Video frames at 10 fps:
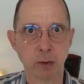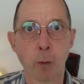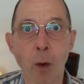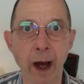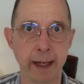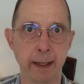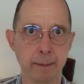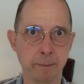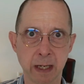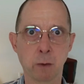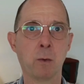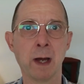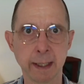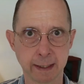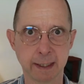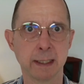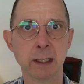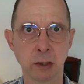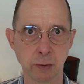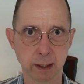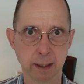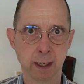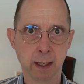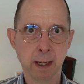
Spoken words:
Use one. Pick one and stick to it.